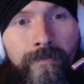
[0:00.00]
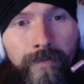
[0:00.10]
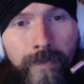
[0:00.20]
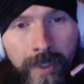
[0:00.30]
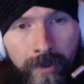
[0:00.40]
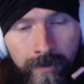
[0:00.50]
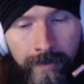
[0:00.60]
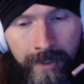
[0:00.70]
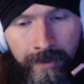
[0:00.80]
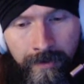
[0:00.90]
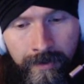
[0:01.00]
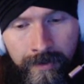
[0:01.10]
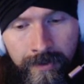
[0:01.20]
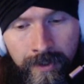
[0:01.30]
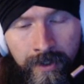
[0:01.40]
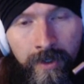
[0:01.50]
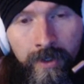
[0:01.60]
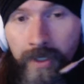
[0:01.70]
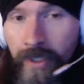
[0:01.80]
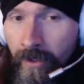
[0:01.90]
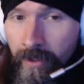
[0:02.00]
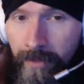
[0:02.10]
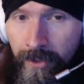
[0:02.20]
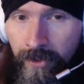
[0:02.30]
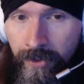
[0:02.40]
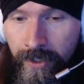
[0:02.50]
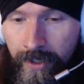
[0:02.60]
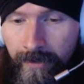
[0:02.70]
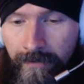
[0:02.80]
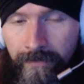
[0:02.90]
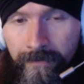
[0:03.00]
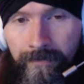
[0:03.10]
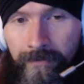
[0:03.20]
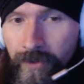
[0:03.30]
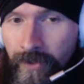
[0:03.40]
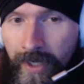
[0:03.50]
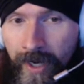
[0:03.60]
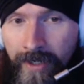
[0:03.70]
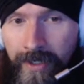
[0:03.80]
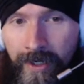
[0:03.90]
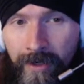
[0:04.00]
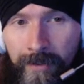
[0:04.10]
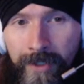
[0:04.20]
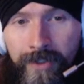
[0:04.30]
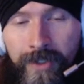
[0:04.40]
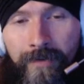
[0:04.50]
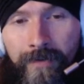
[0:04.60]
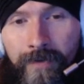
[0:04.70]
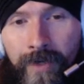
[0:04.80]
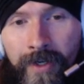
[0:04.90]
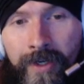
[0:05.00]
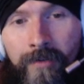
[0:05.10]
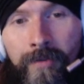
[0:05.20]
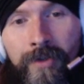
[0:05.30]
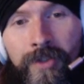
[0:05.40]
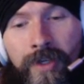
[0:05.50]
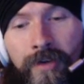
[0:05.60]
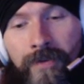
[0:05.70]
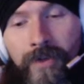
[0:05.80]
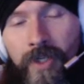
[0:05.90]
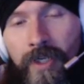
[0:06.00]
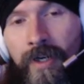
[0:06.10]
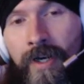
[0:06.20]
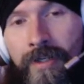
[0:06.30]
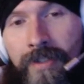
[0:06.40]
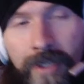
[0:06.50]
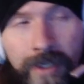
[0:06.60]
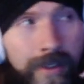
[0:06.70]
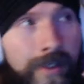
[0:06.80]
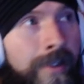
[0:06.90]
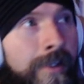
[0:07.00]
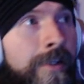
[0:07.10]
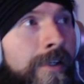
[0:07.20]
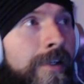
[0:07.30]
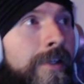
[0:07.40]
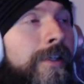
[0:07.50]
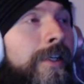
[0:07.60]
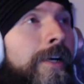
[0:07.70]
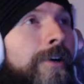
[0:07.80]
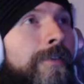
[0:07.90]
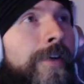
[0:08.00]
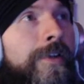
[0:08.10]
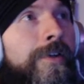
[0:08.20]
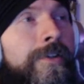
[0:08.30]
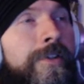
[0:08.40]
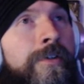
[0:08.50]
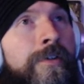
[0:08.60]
caring about others, caring about yourself. You gotta care about yourself. If you're not caring about yourself, you cannot take care of others.